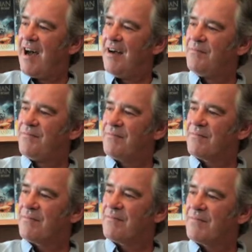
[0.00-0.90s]

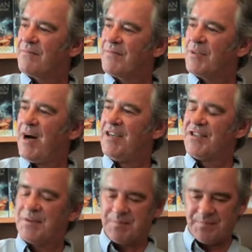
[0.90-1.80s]

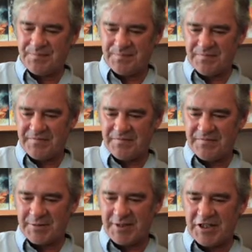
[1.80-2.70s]
Sabinus,
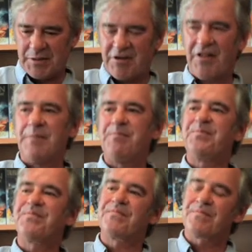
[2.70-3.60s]
Vespasian's brother.
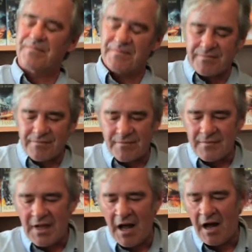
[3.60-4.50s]

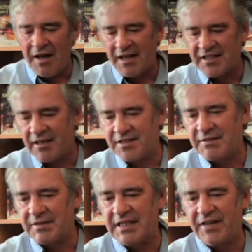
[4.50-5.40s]
And I
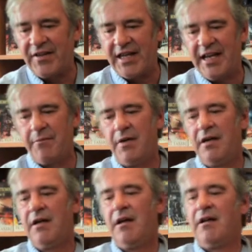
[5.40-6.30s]
started giving
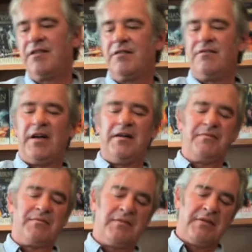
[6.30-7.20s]
him sort of
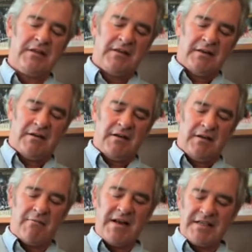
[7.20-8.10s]

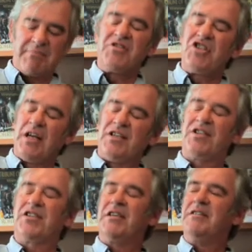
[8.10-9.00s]
made him
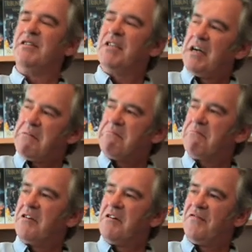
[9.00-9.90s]
jealous and
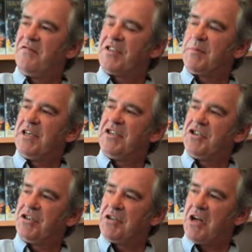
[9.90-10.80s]
of
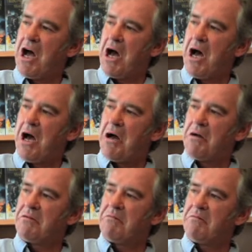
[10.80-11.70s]
Vespasian,
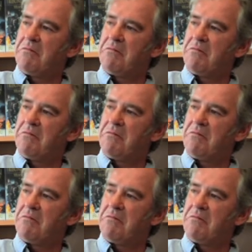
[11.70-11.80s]
and